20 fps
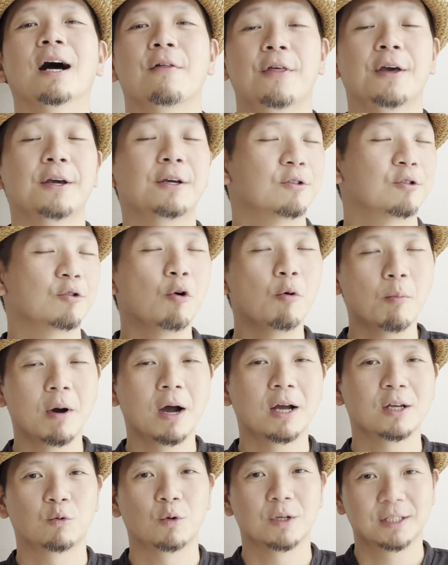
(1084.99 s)
Thank you so
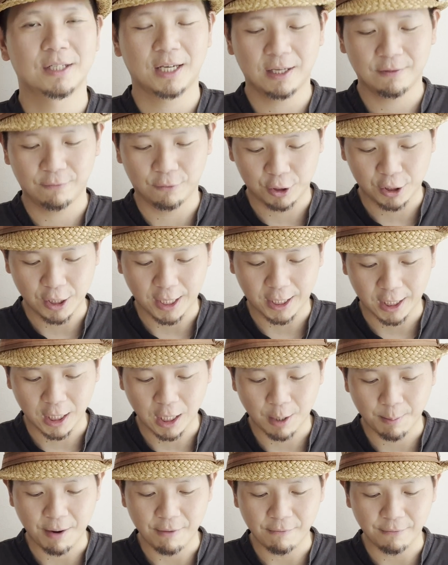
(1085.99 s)
much once again for checking
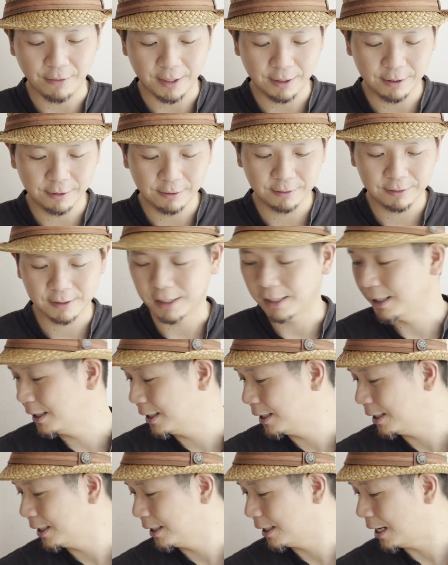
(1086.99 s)
out my videos.
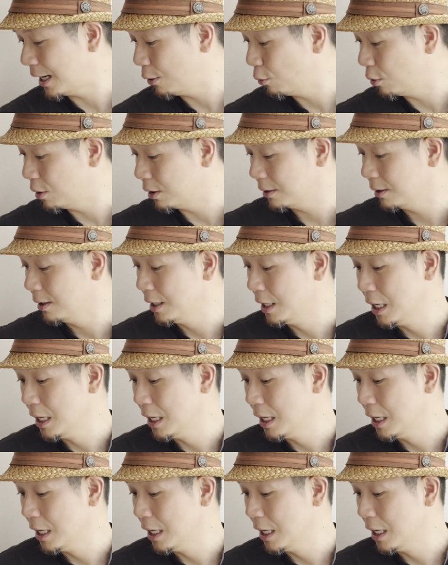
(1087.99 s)
I would